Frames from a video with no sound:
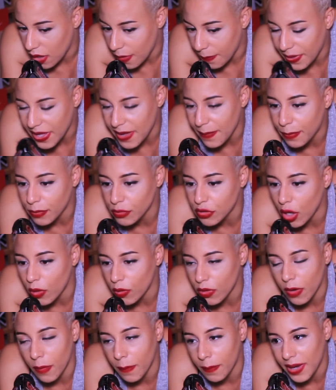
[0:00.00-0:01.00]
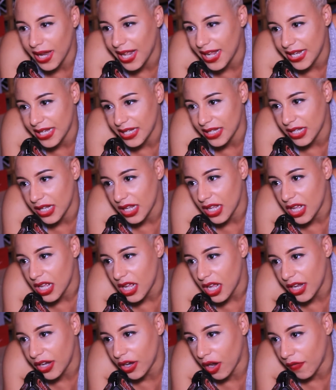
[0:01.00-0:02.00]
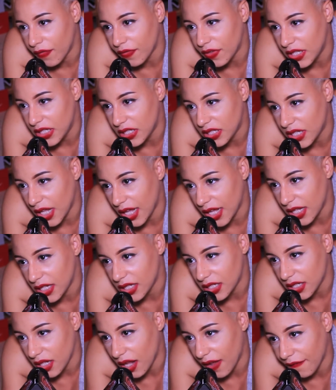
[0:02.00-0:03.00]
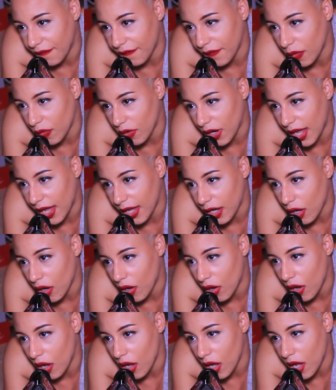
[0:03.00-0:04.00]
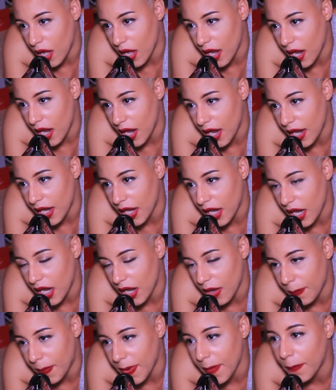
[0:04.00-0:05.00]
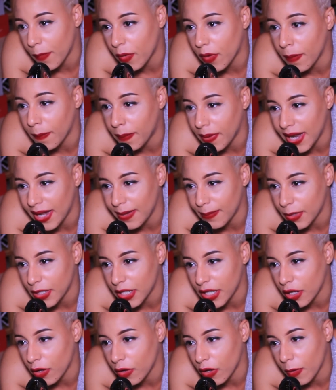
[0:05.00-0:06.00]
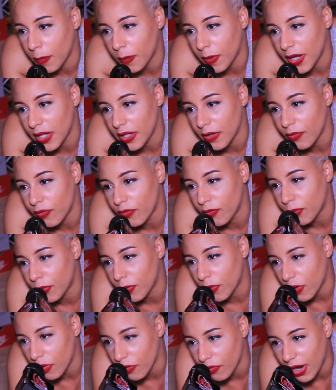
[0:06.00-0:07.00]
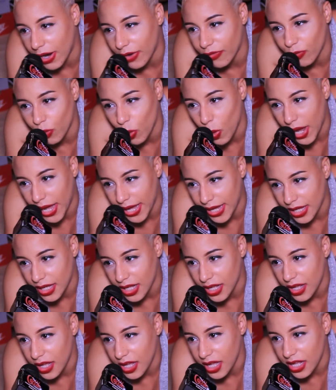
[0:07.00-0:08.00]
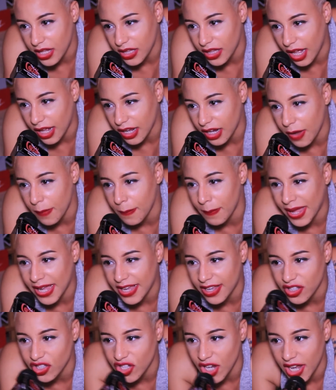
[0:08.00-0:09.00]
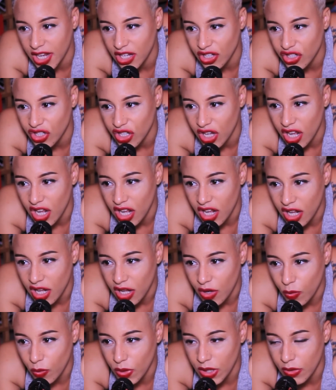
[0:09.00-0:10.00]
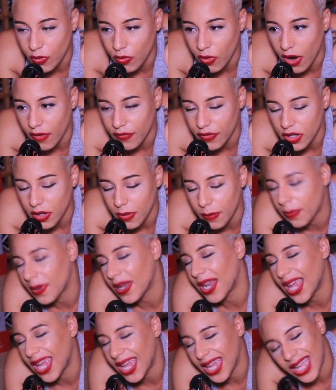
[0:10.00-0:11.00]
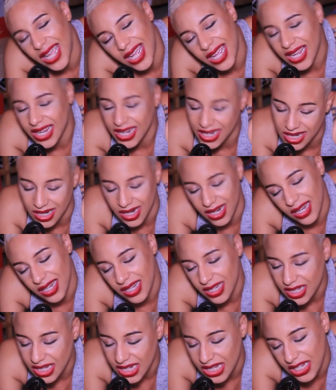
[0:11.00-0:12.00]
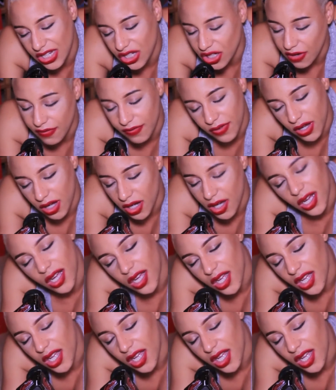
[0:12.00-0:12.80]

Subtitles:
people don't complain enough these days. I feel like people complain, but they don't complain the correct way that can make a change. We rather complain and to each other